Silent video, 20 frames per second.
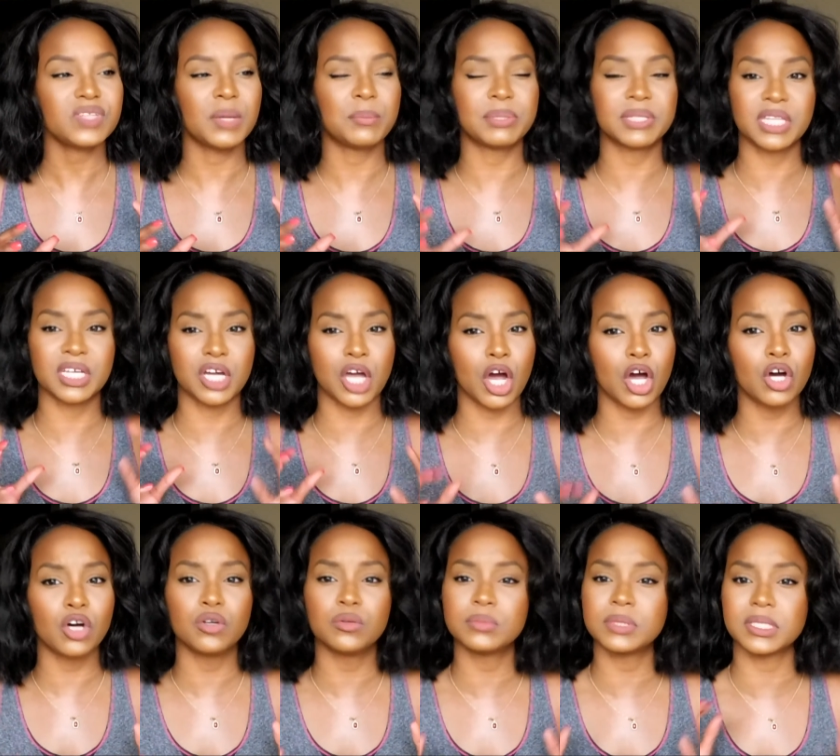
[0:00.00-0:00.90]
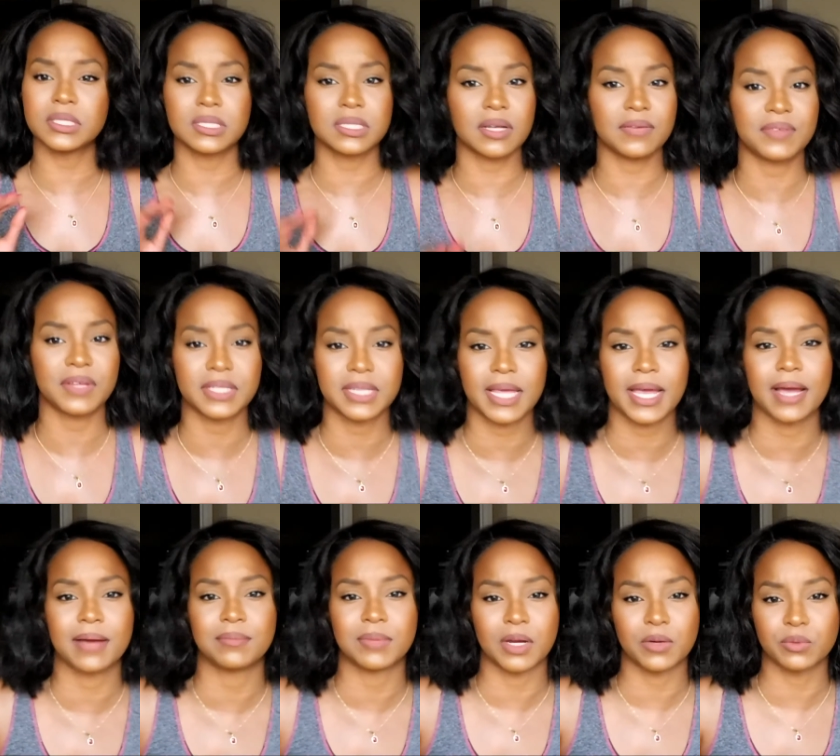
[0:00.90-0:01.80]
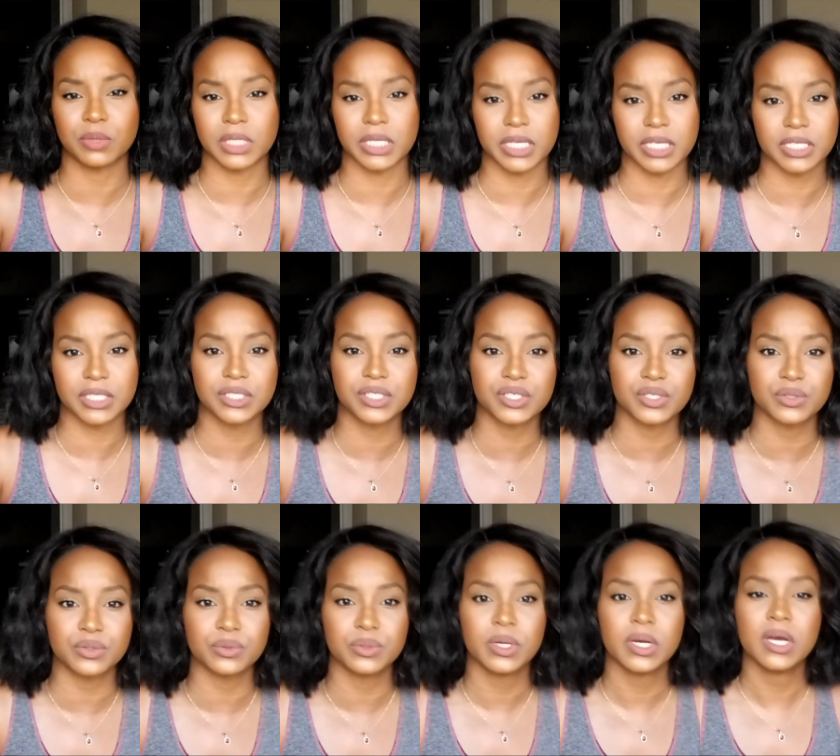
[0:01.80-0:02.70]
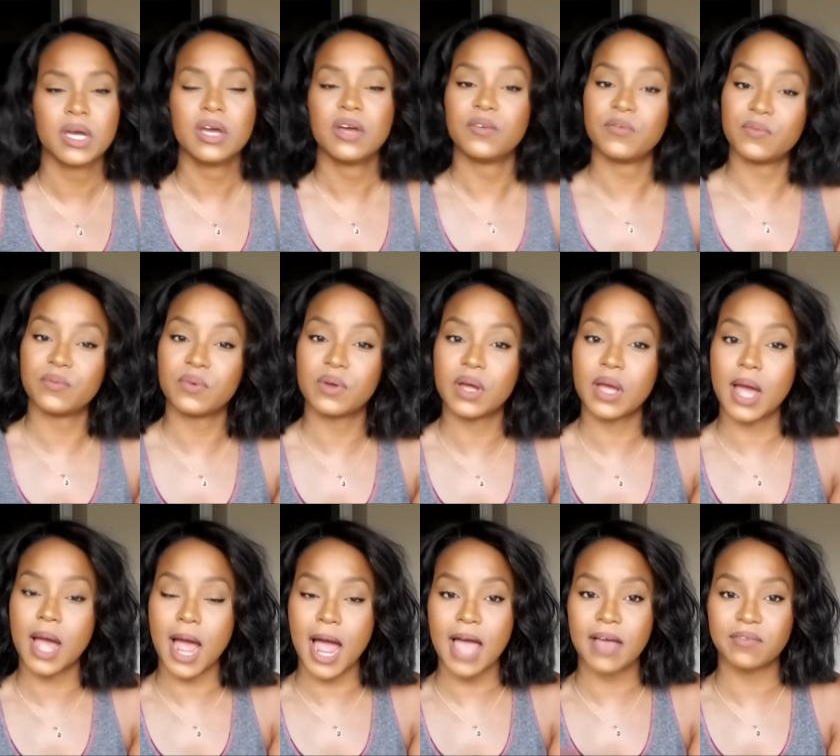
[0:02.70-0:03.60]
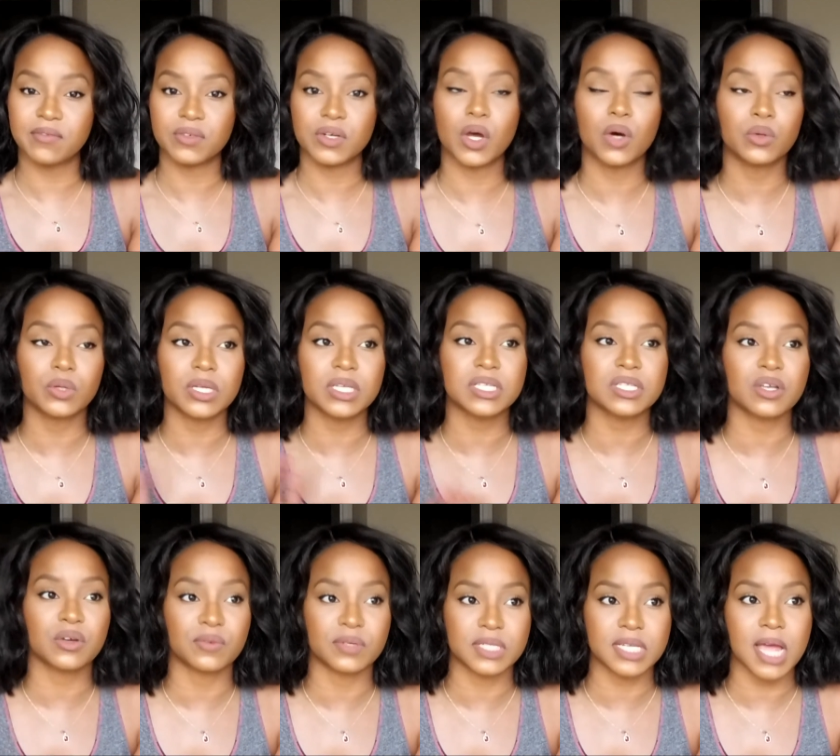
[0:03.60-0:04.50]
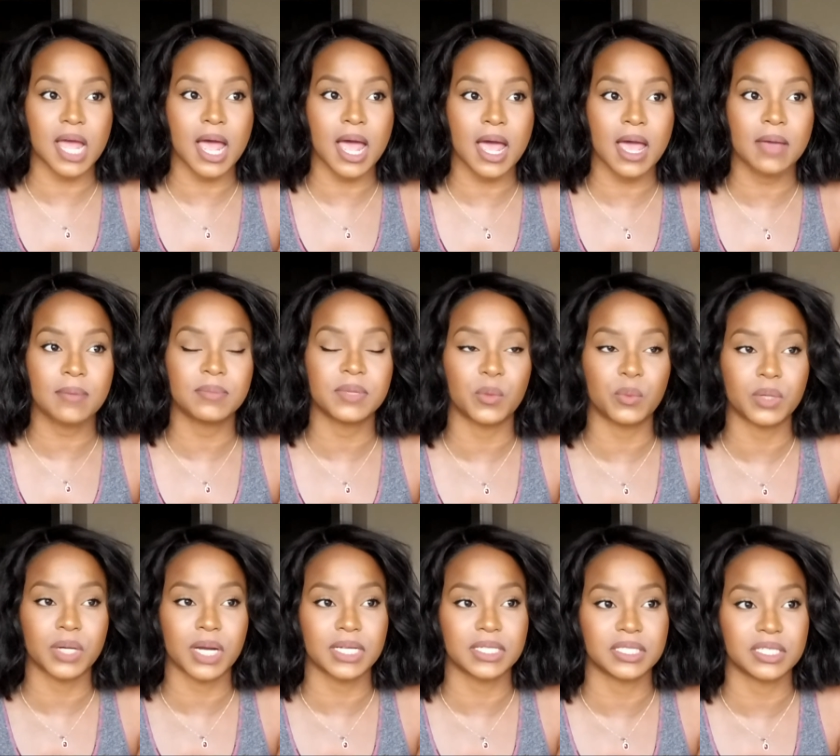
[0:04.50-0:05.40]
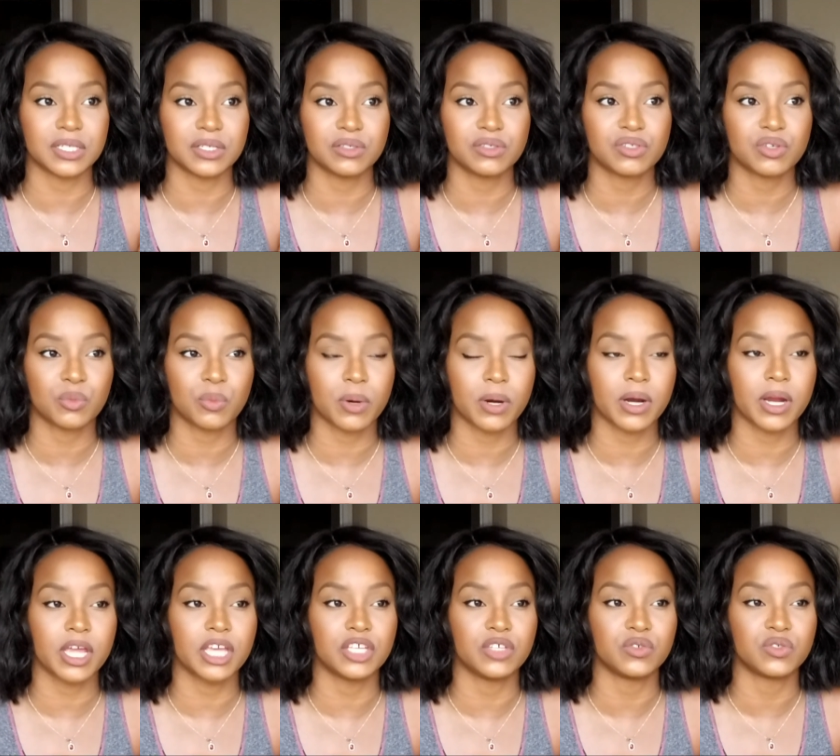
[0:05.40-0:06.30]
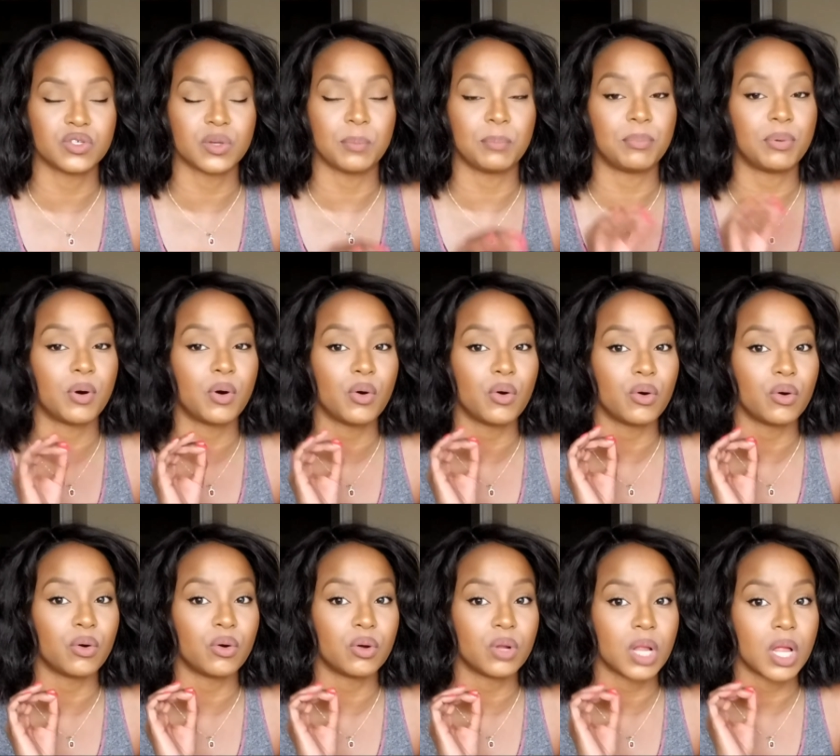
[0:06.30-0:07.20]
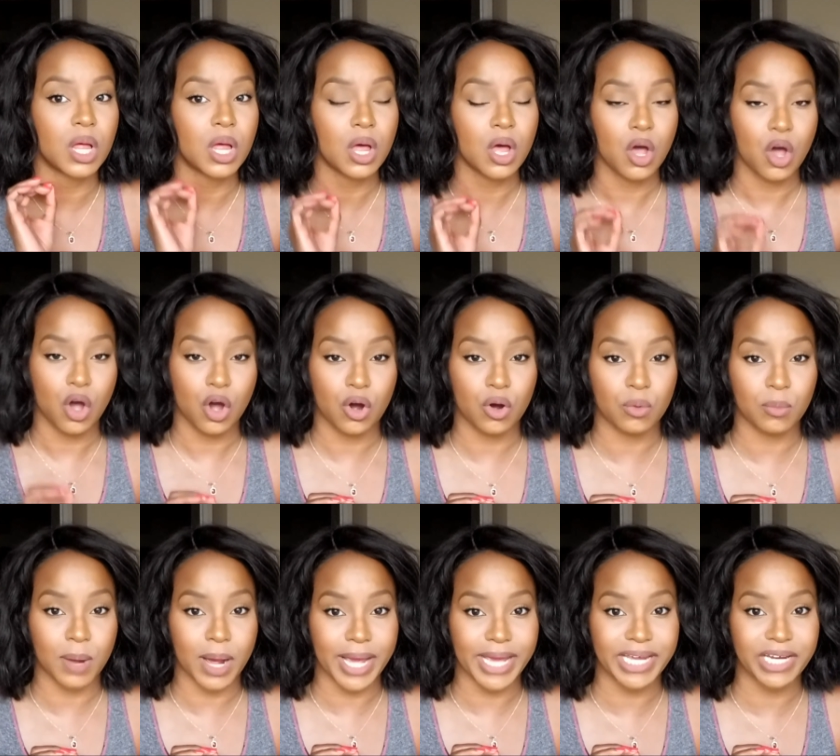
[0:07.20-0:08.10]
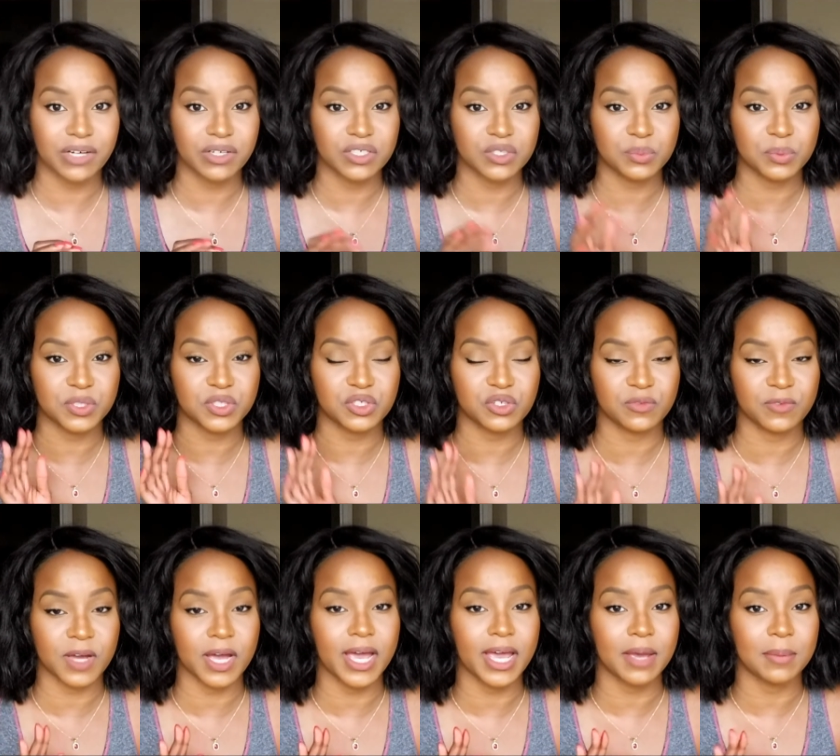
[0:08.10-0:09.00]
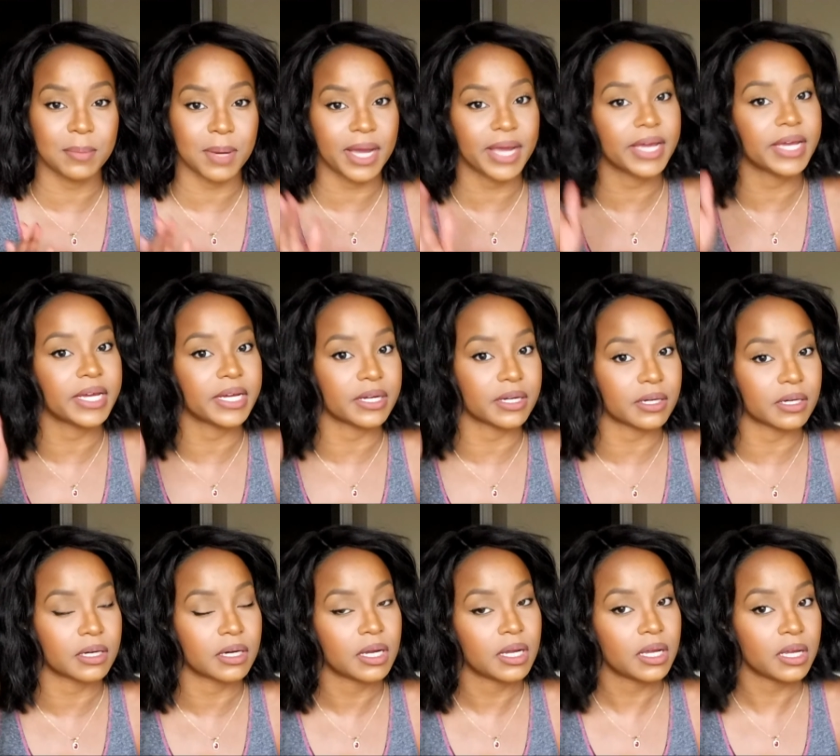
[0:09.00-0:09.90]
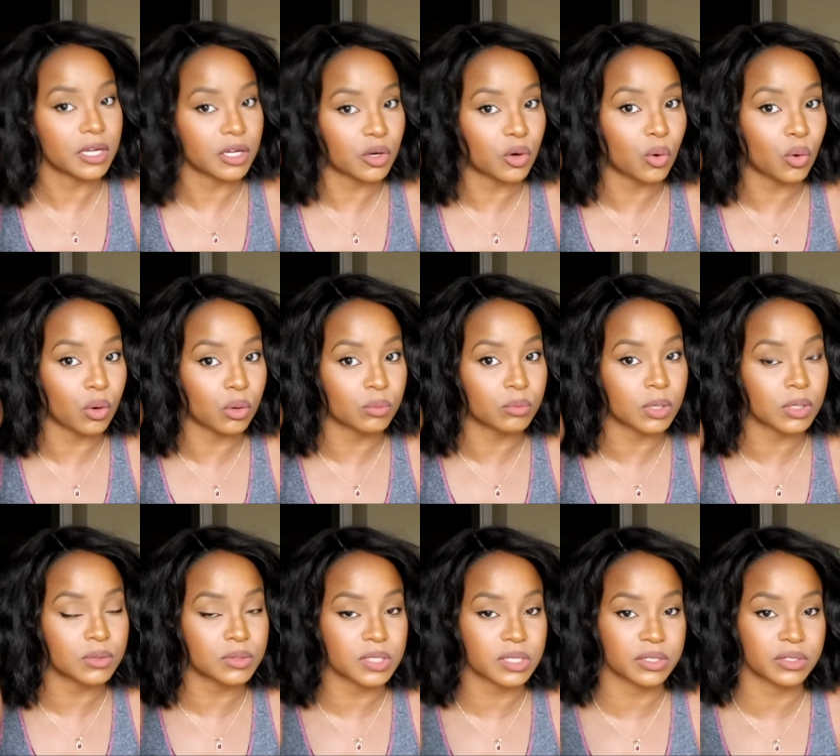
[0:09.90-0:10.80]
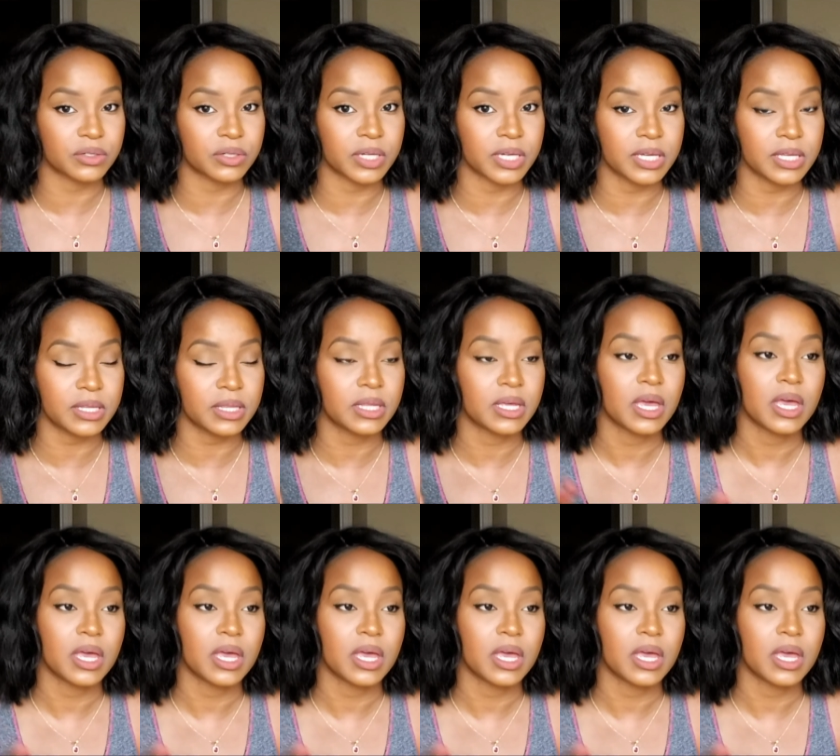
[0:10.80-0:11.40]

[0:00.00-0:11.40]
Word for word: But the combs and stuff like that, I'm not really into. I've noticed over time that when I did used to wear it, it used to pull on my hair, especially if I had my hair in cornrows underneath.